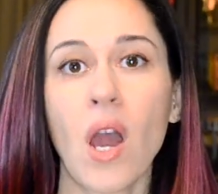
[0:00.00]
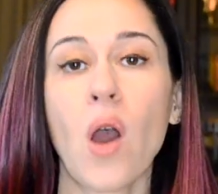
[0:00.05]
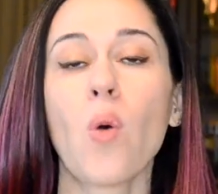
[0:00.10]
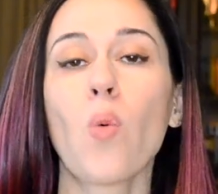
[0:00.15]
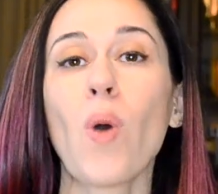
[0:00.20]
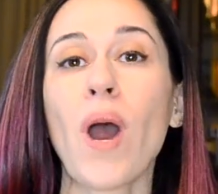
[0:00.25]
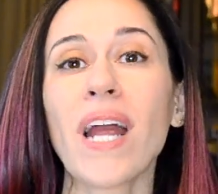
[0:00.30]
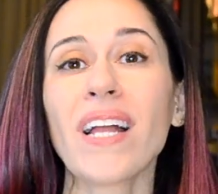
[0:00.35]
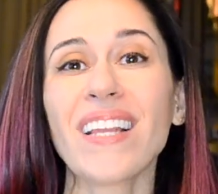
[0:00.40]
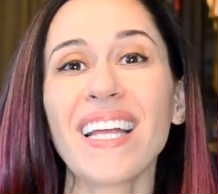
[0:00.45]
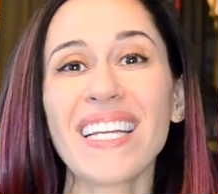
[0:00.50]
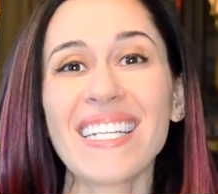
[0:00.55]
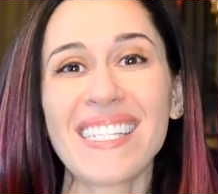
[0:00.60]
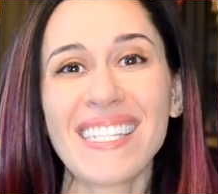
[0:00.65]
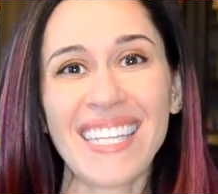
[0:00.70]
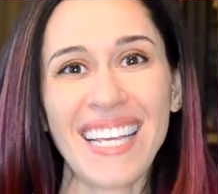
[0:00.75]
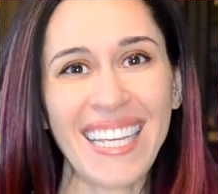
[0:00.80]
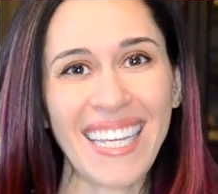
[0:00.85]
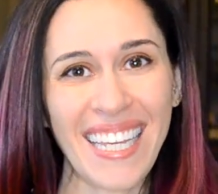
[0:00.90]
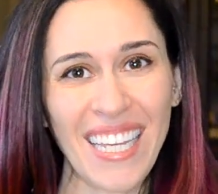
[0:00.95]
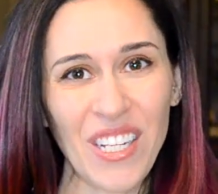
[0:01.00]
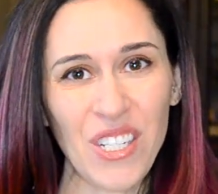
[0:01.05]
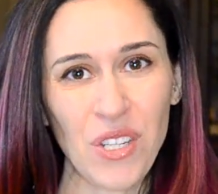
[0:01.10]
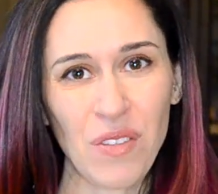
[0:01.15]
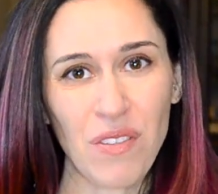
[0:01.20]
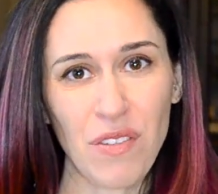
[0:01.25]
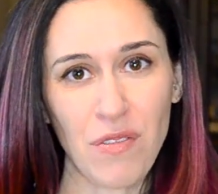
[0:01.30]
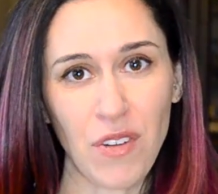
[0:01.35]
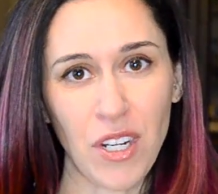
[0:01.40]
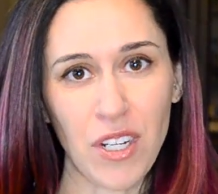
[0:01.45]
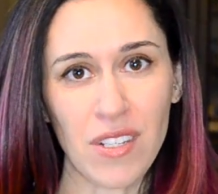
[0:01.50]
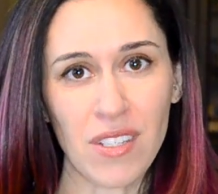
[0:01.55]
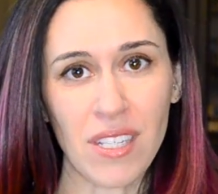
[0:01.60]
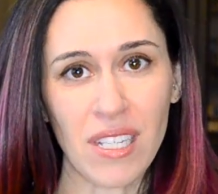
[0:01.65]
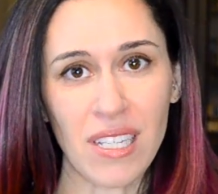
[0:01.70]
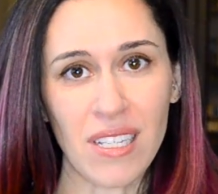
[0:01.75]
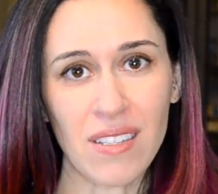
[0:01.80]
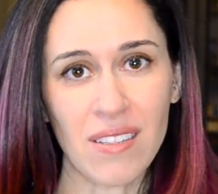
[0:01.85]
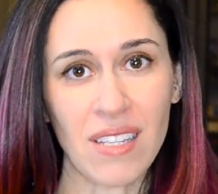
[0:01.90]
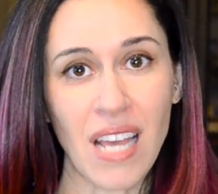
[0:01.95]
While I sing each of the
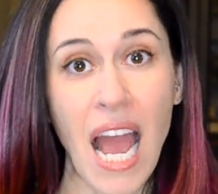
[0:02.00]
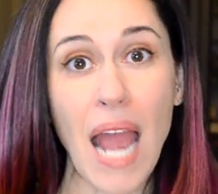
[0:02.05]
verses,